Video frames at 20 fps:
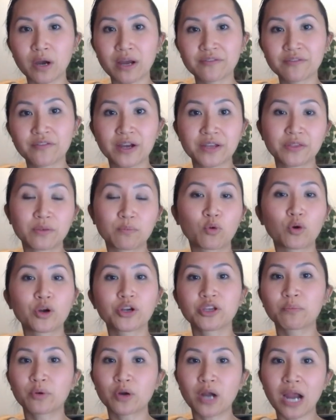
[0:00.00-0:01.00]
I find the more
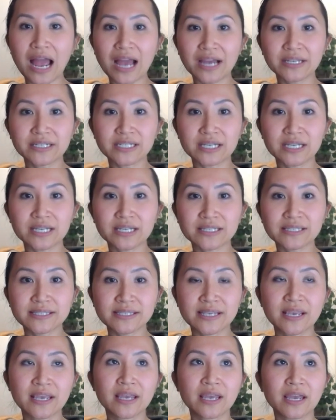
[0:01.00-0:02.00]
you
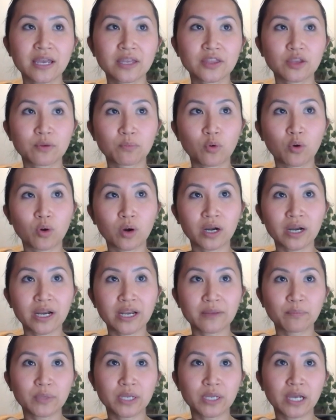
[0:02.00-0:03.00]
practice, the more
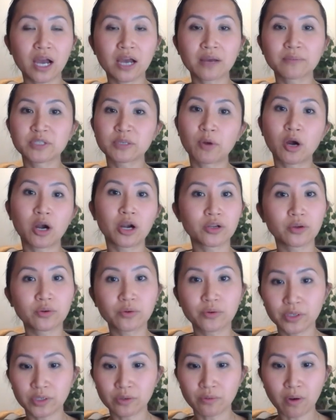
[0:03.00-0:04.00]
it becomes a part of
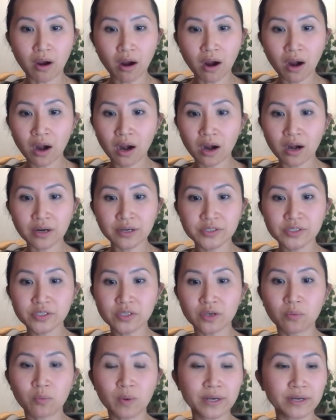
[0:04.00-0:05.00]
who you are.
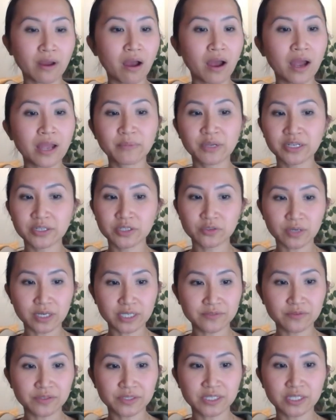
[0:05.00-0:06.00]
So when I'm in a
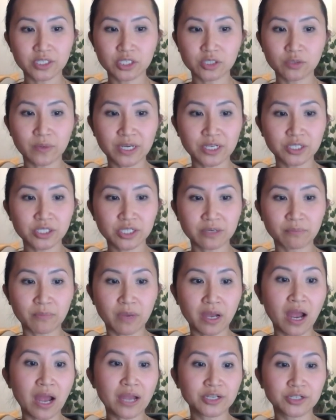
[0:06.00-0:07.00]
stressful situation,
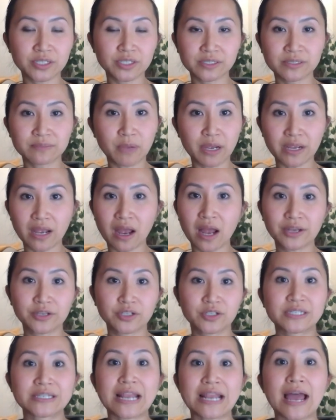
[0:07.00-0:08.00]
I just
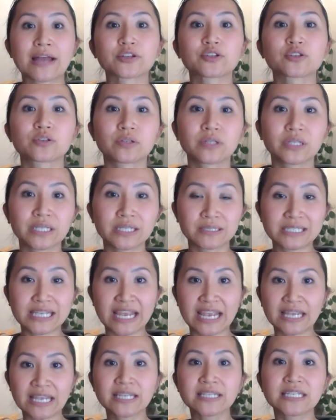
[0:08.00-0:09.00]
naturally
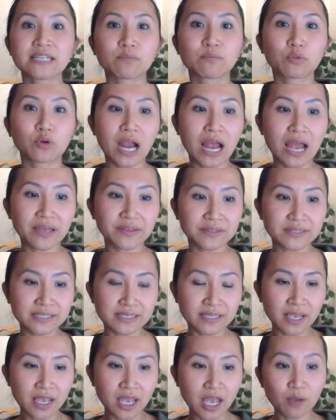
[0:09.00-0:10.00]
take deep
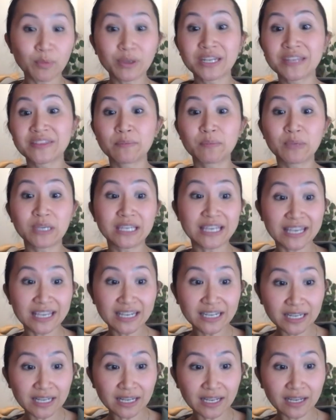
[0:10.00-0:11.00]
breaths. But in the
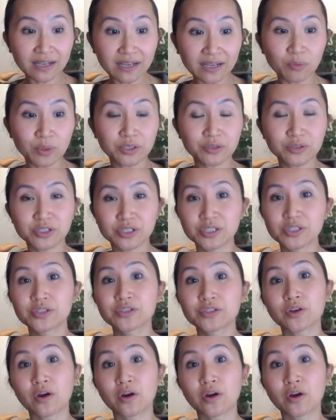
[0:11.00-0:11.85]
beginning, when you're just